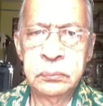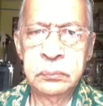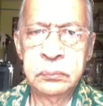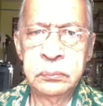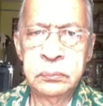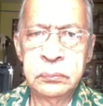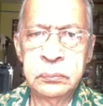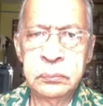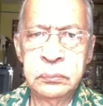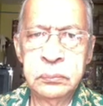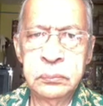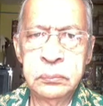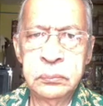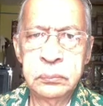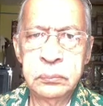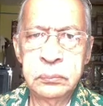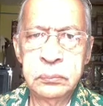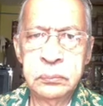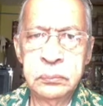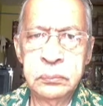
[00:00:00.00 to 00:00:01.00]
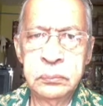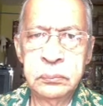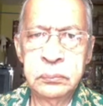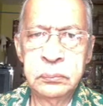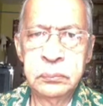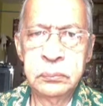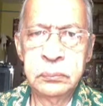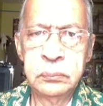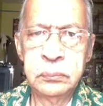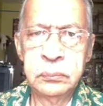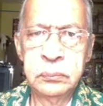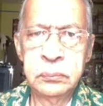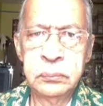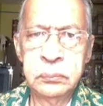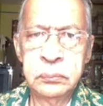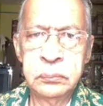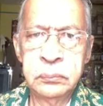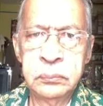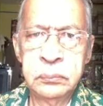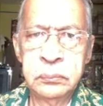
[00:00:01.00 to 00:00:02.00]

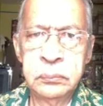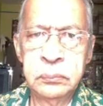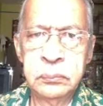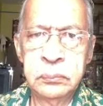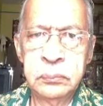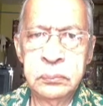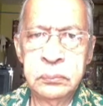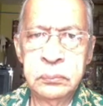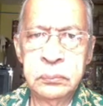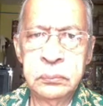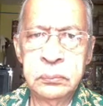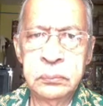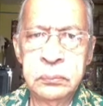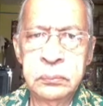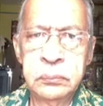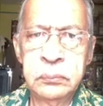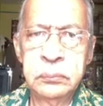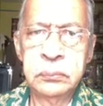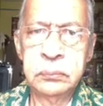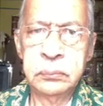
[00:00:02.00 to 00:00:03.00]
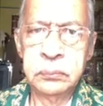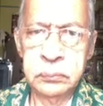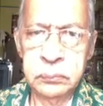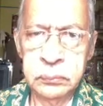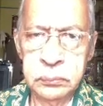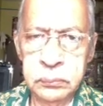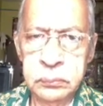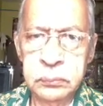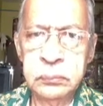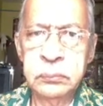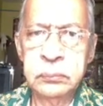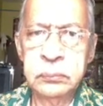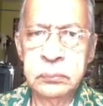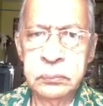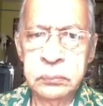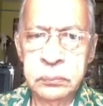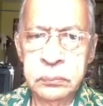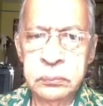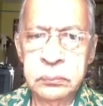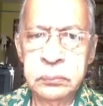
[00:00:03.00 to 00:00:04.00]

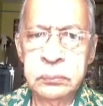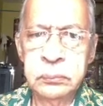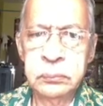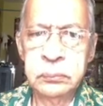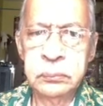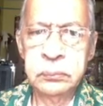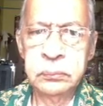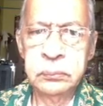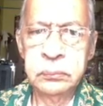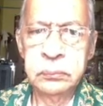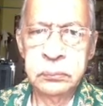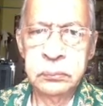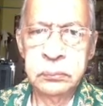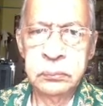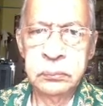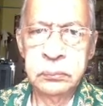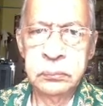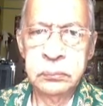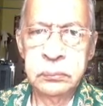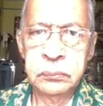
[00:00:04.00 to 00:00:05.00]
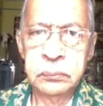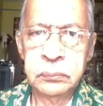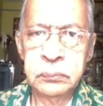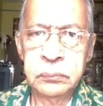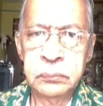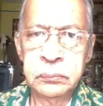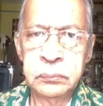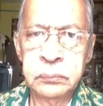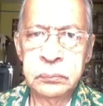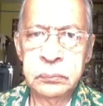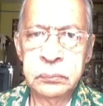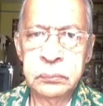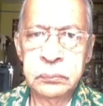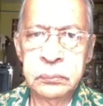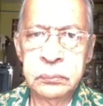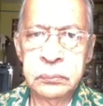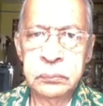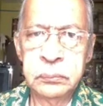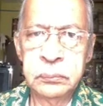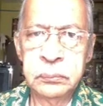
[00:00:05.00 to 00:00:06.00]

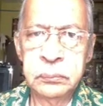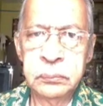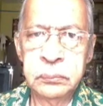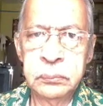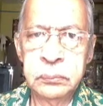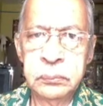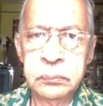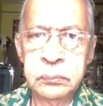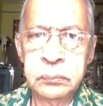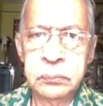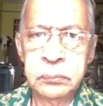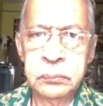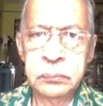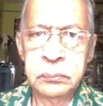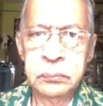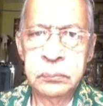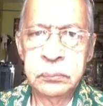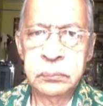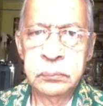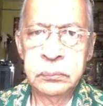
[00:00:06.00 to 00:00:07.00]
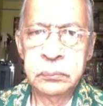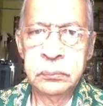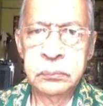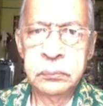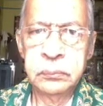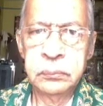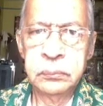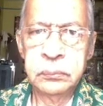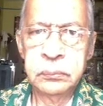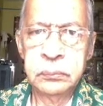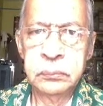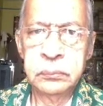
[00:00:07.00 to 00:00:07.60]
(silent)